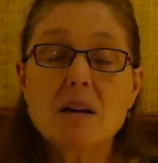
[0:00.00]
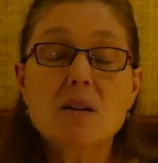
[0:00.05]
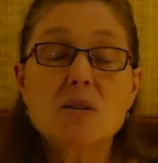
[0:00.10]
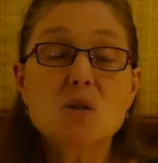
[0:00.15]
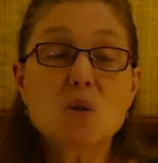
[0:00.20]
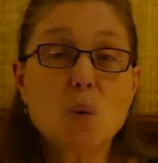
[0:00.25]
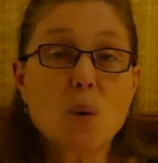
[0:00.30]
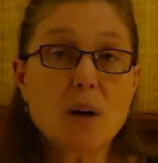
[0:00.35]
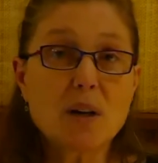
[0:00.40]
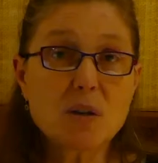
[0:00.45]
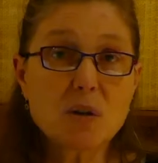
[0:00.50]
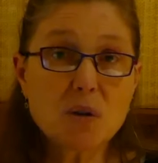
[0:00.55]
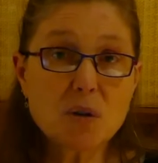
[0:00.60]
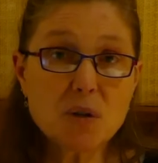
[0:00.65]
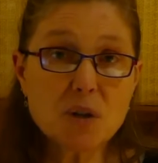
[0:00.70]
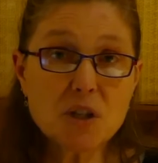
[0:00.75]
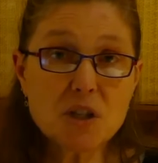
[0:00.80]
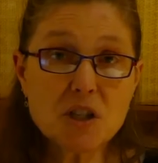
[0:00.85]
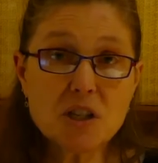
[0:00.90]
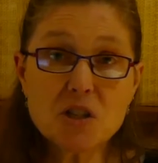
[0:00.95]
So I
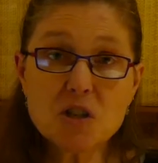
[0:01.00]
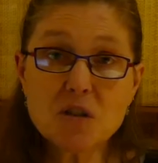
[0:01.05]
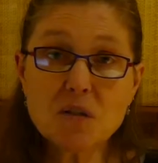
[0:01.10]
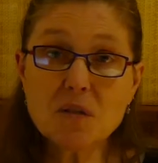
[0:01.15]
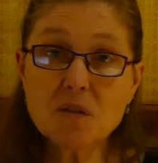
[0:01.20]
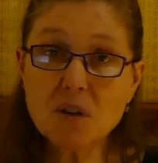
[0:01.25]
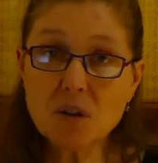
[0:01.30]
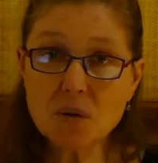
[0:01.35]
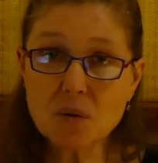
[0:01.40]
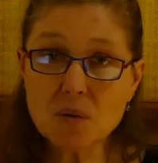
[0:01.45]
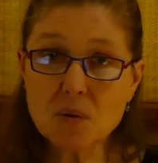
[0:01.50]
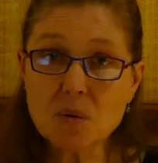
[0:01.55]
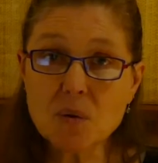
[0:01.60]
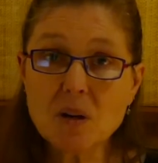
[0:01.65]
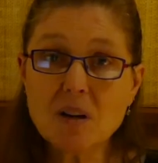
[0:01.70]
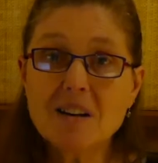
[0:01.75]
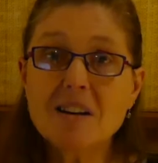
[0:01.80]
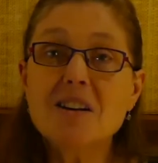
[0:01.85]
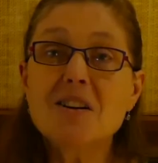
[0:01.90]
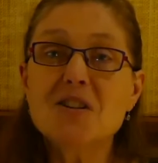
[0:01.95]
encourage each of you
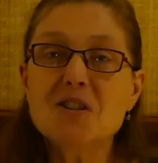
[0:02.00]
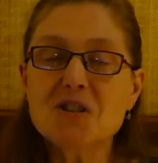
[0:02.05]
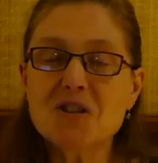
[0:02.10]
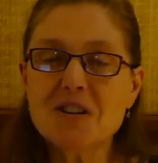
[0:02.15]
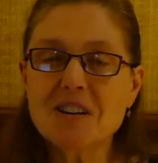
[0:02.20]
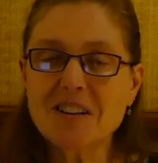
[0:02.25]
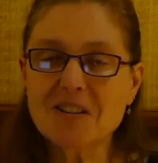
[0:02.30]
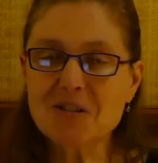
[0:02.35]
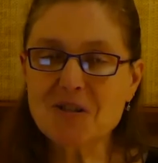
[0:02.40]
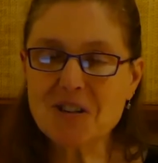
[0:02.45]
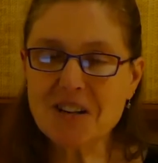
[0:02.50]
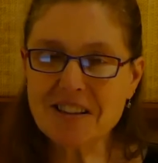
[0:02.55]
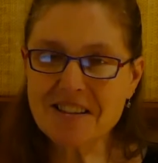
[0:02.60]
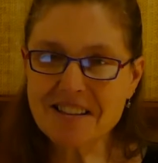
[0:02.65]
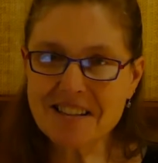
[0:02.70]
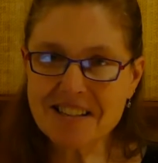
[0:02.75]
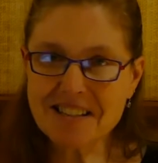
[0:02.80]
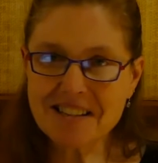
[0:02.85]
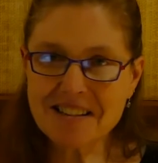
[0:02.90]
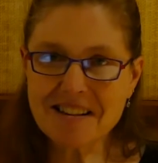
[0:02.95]
to get good at
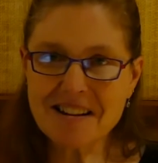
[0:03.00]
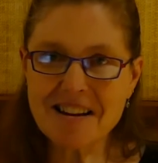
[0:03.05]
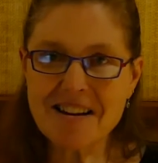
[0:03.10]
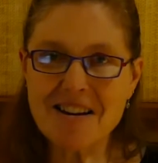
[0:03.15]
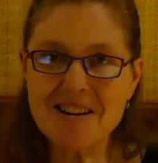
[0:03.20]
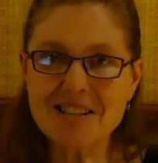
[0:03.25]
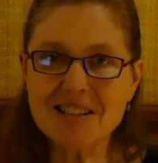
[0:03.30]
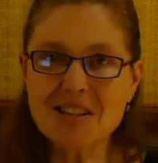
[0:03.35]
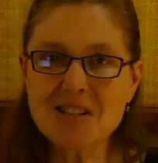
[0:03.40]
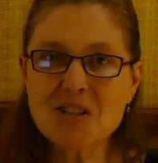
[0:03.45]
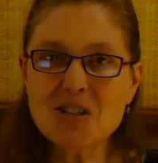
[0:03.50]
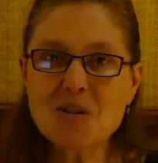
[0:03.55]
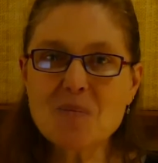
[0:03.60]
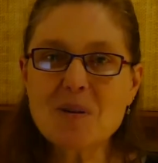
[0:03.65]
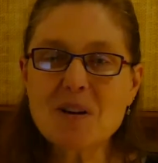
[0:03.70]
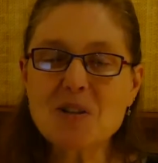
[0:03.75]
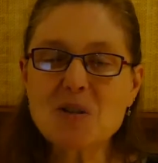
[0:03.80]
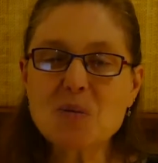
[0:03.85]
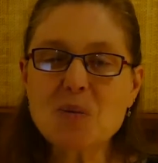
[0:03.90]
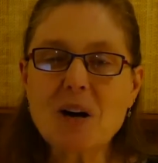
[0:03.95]
this system
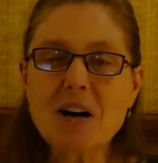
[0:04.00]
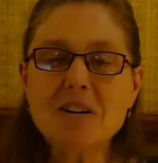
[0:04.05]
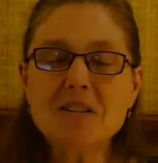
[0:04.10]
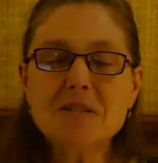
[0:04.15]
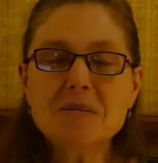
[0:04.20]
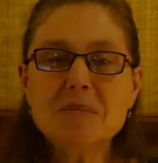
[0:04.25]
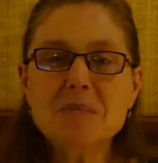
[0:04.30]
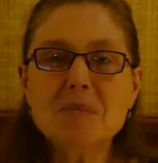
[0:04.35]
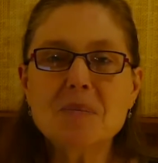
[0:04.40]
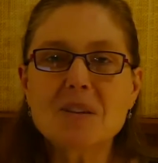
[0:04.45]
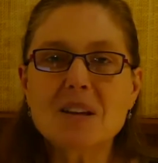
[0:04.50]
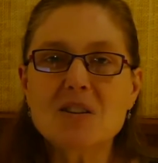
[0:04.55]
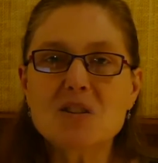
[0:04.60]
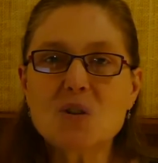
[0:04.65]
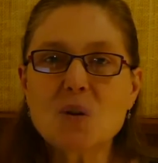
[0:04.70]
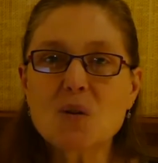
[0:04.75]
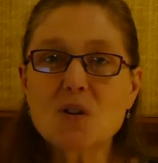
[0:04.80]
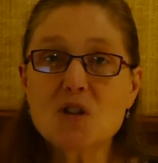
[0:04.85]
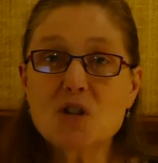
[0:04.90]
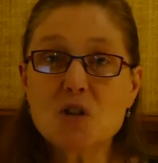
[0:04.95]
as well
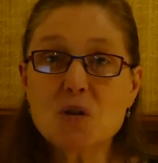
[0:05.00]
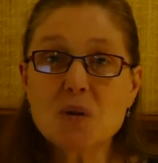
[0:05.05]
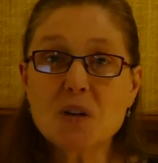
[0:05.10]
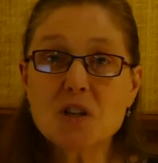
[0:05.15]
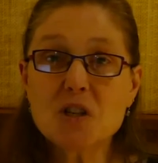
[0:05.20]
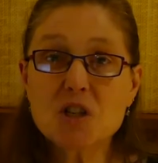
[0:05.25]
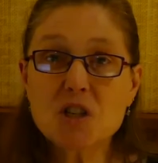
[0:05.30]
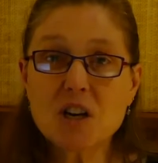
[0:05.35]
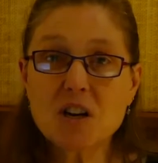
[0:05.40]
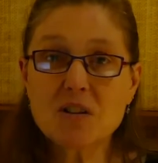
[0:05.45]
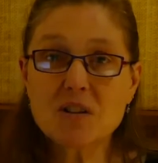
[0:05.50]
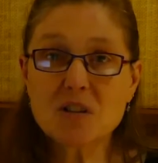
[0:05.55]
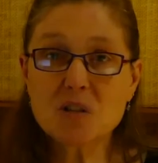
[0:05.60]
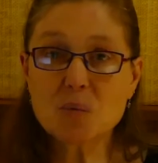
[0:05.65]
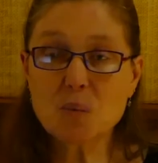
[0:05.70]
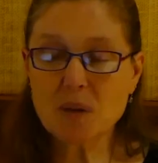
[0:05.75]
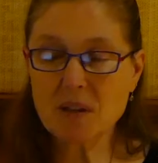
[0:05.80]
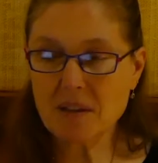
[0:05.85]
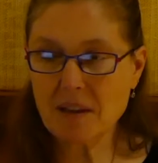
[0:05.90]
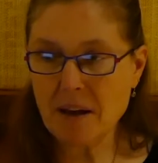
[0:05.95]
so that you can share
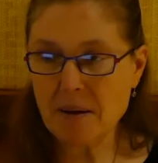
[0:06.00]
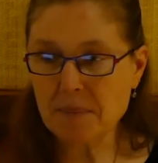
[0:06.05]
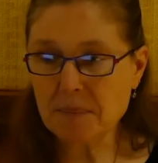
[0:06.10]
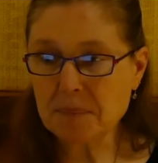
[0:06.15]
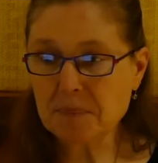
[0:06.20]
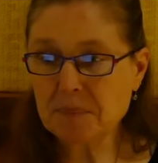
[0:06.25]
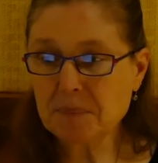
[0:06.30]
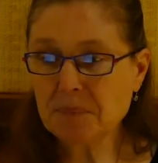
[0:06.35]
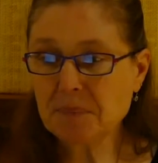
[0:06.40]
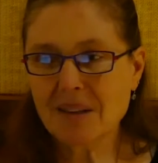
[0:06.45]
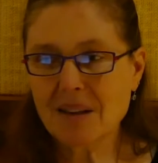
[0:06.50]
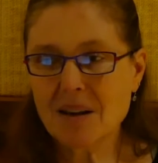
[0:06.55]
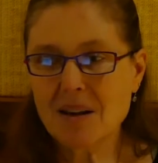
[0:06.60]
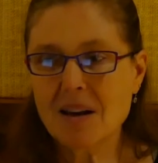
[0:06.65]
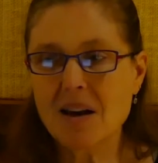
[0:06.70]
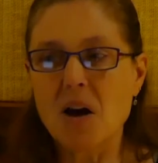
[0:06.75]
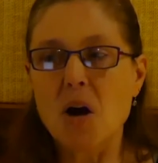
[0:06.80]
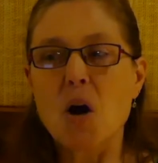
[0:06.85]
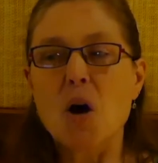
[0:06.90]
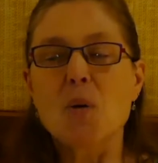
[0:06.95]
this with them.
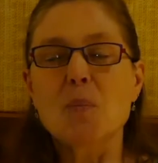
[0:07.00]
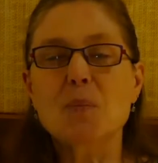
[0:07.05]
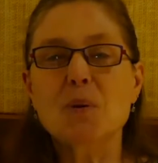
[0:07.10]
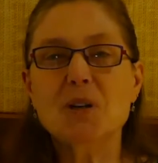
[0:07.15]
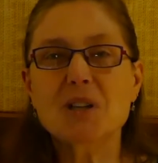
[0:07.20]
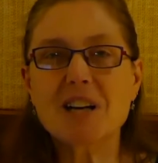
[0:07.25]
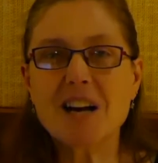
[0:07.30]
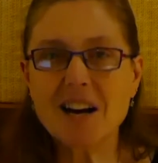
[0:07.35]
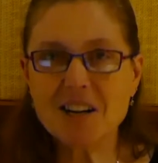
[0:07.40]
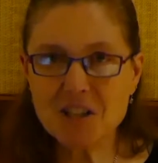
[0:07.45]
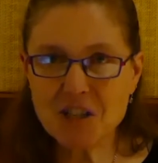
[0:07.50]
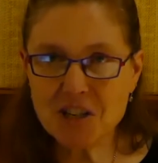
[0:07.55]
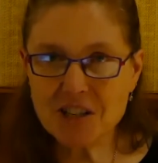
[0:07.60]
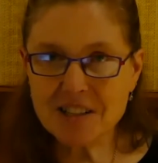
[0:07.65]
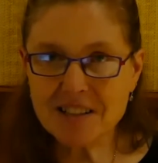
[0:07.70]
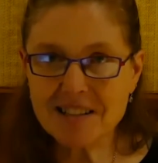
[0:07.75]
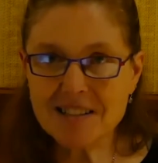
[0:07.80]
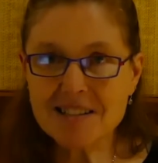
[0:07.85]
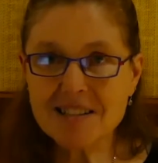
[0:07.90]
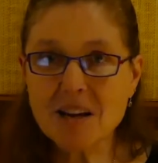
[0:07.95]

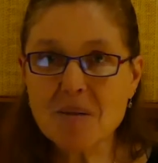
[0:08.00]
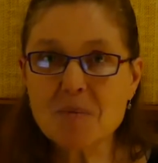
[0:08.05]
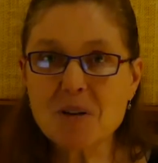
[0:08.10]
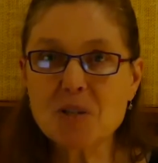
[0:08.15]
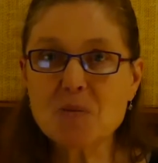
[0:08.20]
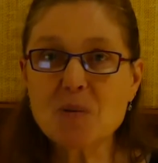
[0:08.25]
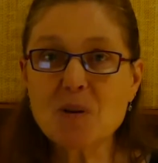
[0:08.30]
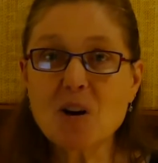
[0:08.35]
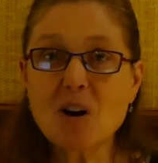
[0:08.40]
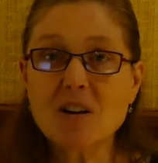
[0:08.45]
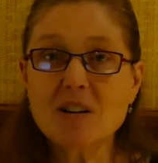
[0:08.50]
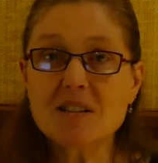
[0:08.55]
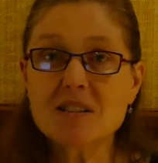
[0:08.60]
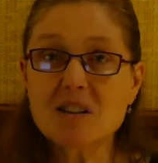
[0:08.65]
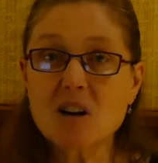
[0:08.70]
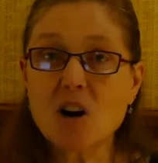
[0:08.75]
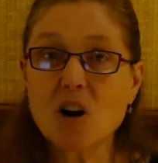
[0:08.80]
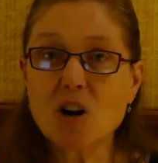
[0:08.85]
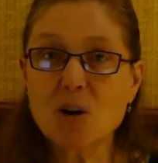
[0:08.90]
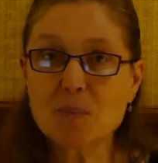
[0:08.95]
Percussionists, I must be
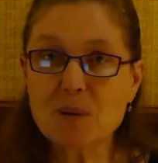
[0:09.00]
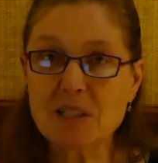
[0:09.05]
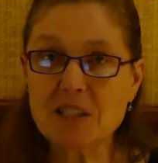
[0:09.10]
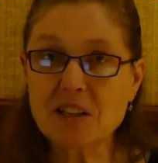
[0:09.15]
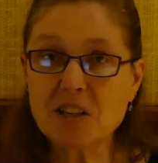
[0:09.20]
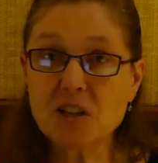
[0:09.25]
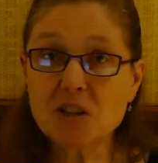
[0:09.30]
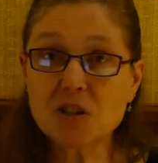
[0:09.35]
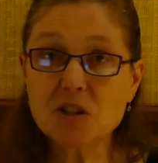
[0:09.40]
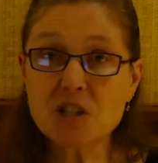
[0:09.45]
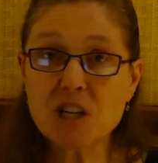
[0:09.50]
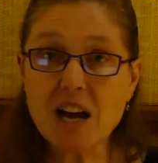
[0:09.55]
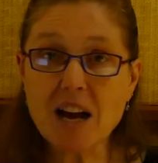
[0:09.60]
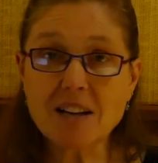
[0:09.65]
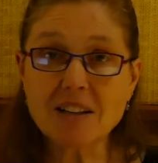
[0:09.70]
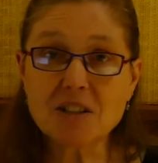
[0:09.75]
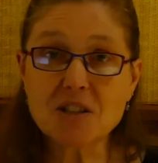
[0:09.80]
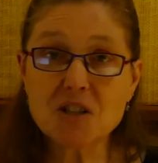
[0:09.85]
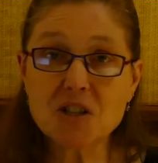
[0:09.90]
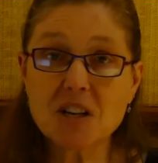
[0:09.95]
honest, are a particular
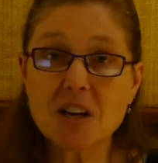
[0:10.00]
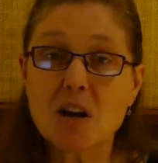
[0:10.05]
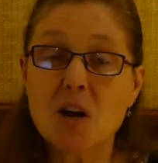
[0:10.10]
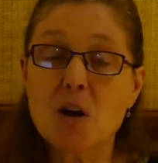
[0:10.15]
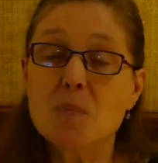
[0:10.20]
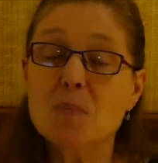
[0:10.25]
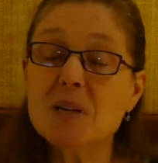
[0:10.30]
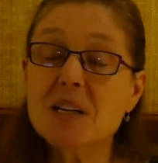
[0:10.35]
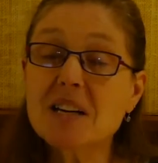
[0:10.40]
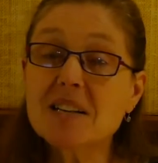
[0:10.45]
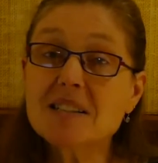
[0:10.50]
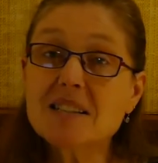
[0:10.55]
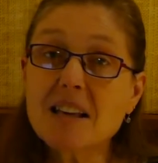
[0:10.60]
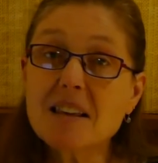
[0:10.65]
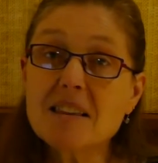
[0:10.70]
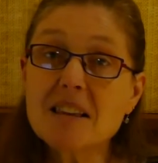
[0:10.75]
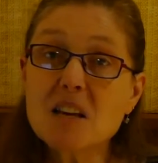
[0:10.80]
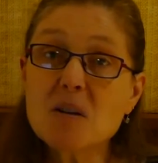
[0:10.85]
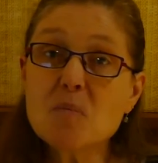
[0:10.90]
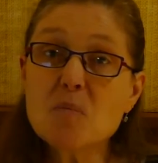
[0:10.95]
challenge because they
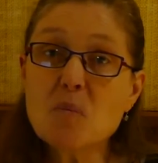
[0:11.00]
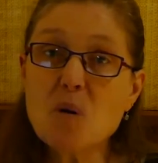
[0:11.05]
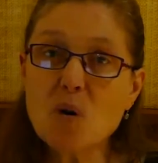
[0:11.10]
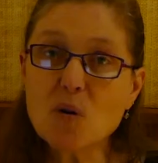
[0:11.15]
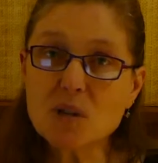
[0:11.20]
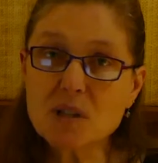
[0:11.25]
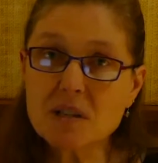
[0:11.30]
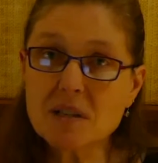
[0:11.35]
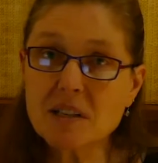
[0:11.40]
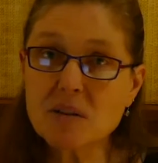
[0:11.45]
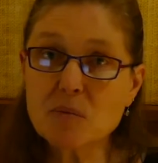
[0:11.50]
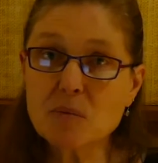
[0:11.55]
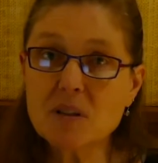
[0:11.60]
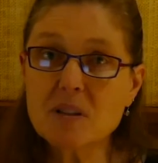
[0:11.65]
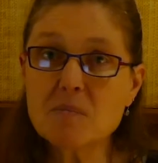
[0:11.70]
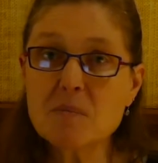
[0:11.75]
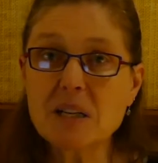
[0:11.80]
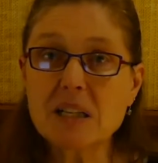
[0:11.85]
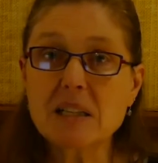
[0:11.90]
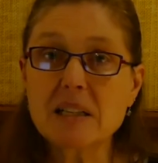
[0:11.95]
think mostly
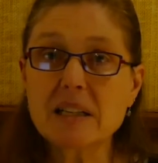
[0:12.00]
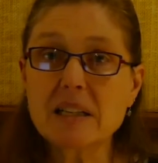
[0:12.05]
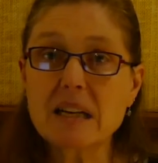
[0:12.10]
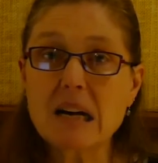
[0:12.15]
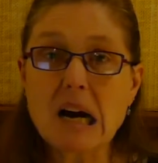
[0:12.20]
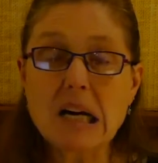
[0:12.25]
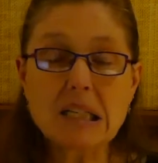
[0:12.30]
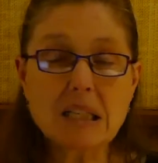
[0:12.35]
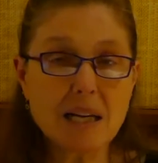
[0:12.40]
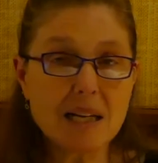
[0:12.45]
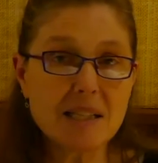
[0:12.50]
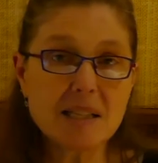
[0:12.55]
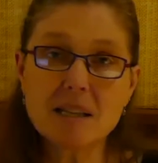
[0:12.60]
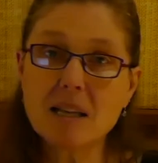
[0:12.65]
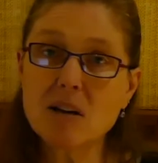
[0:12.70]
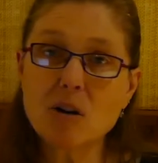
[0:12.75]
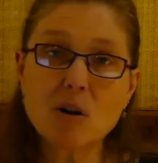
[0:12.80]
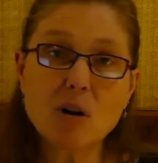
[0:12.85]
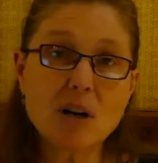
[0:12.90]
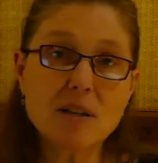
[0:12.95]
rhythmically, unless
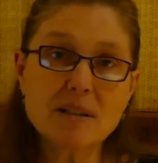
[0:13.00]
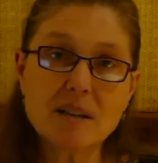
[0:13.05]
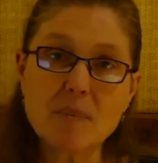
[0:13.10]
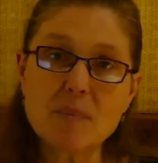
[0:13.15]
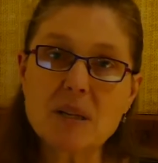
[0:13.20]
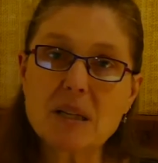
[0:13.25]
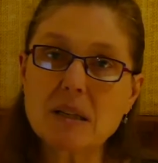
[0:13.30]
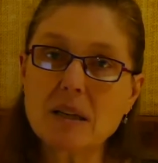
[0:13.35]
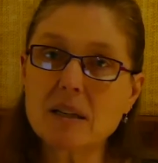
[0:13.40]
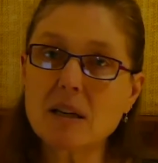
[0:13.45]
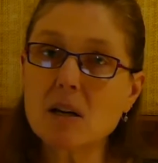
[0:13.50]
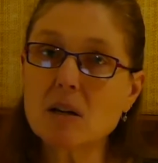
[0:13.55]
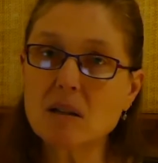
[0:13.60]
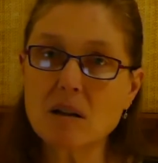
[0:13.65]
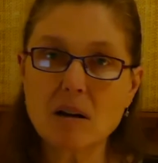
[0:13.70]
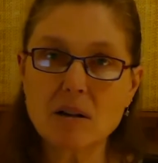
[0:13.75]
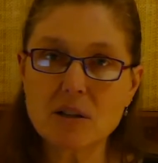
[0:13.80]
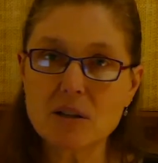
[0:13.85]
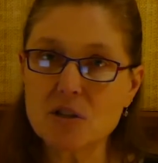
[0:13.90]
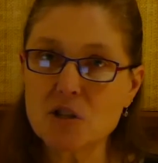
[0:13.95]
they are on something like a
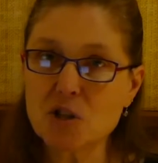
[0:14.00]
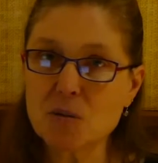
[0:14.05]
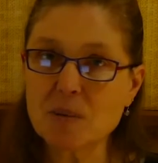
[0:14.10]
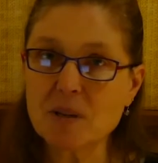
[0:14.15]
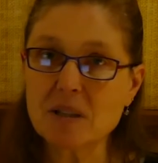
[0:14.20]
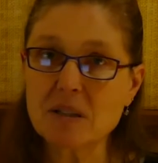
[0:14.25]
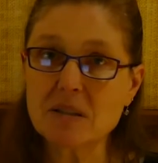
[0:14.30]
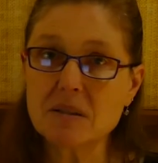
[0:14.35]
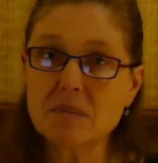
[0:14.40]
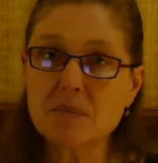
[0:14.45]
glockenspiel.